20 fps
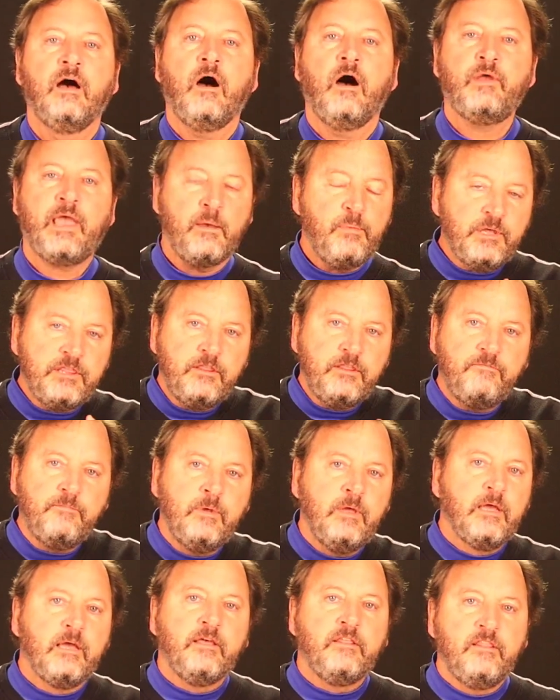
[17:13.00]
Okay, but
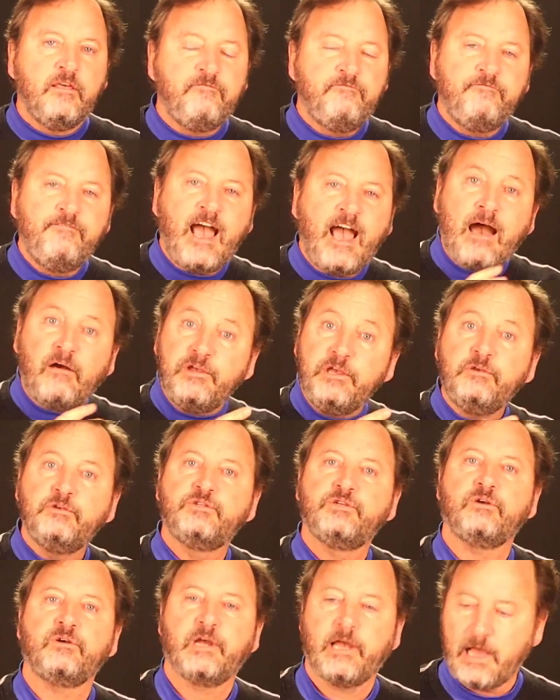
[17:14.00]
the
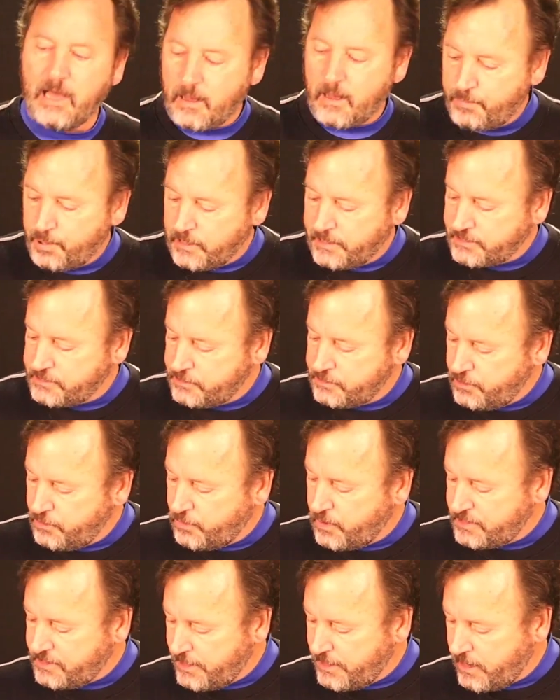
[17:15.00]
values are complex
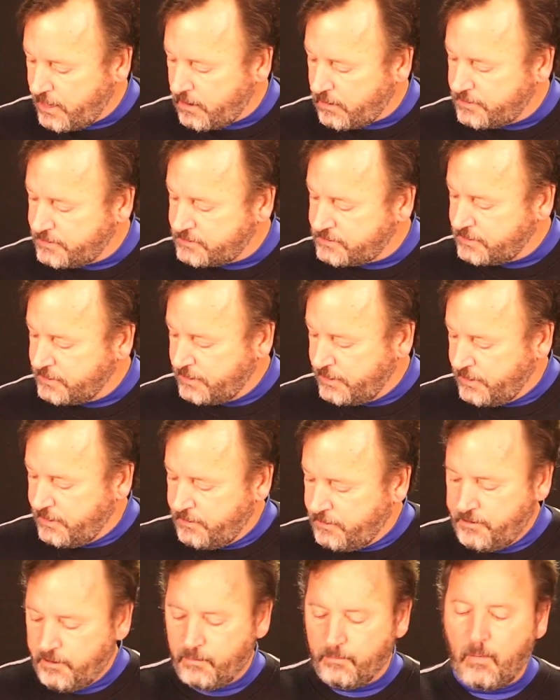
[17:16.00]
too. What they are is
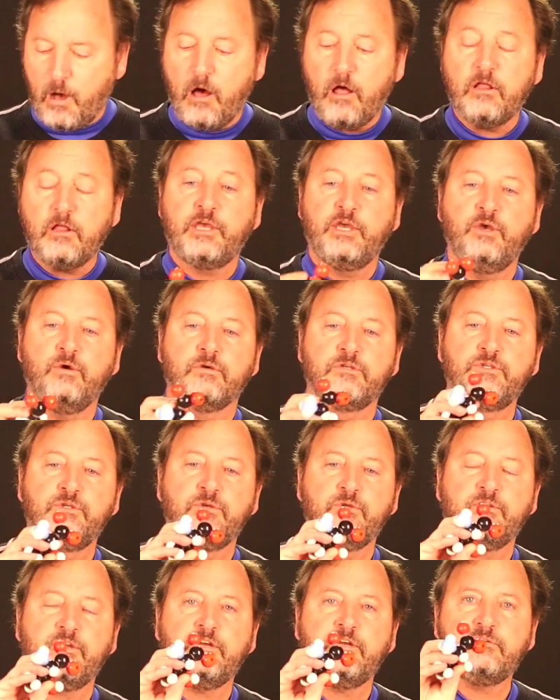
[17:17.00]
they're molecules.
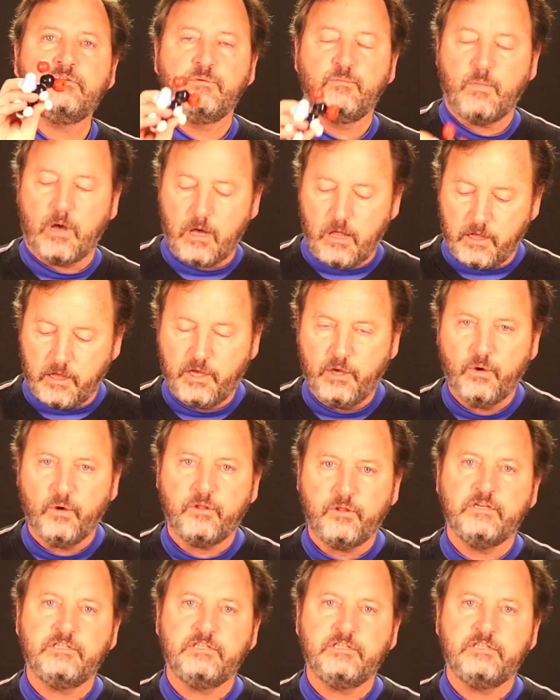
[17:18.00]
So there's a molecule.